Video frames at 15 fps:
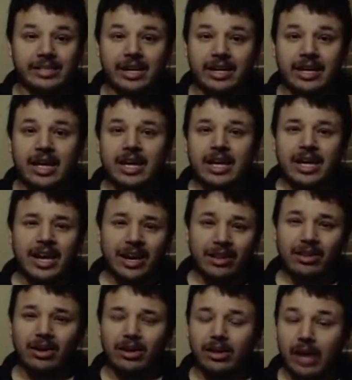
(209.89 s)
Like, he
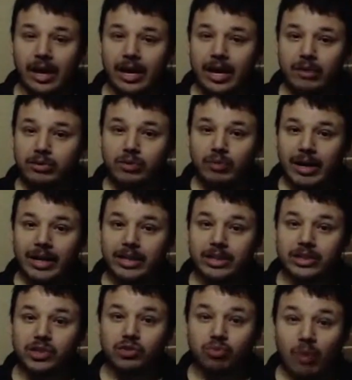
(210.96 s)
looked like he was ready
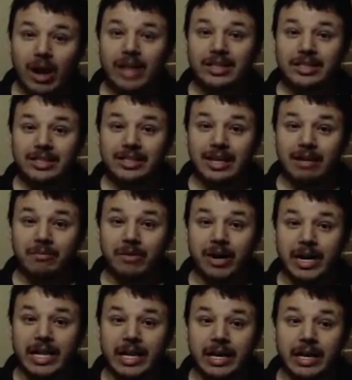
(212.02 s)
to swat
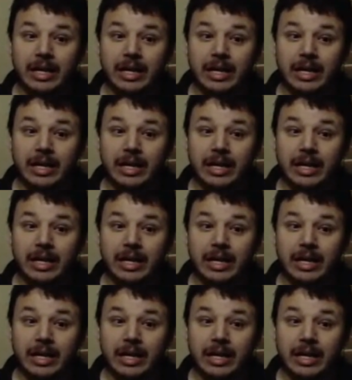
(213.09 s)
someone.